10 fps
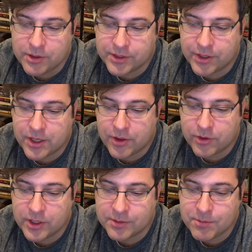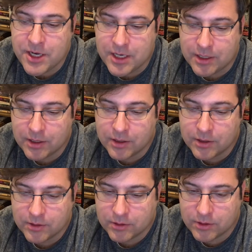said the other. "It's me,
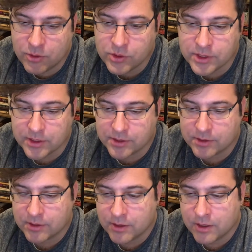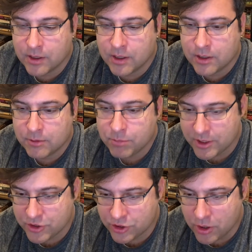Eustace." "By
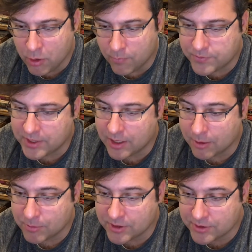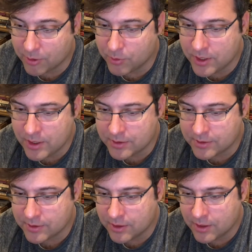Jove," said Edmund, "so it
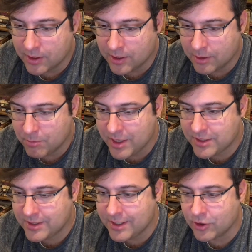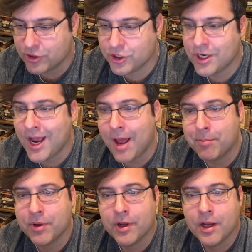is. My dear
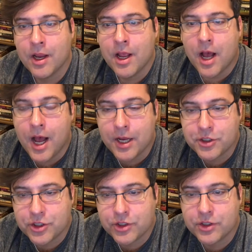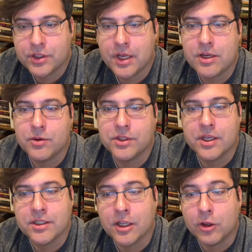chap." "Hush," said
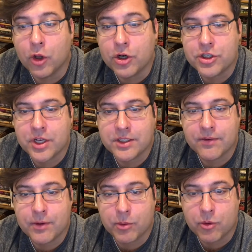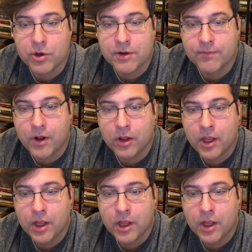Eustace, and lurched as if he were going to fall.